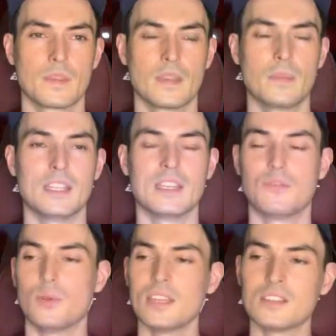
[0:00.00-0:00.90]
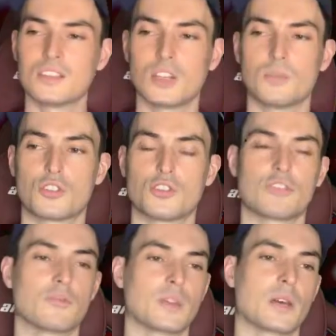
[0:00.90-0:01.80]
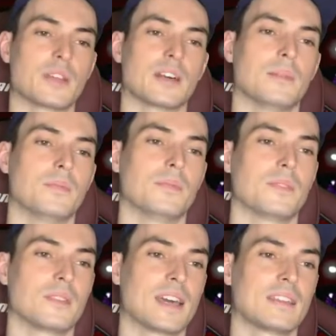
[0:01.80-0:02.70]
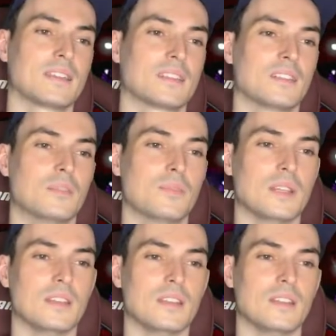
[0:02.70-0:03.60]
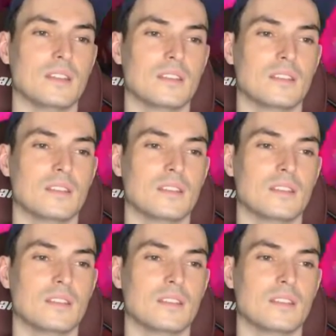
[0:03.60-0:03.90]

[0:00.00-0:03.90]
I mean, if we can stop the trick from going up, that's going to be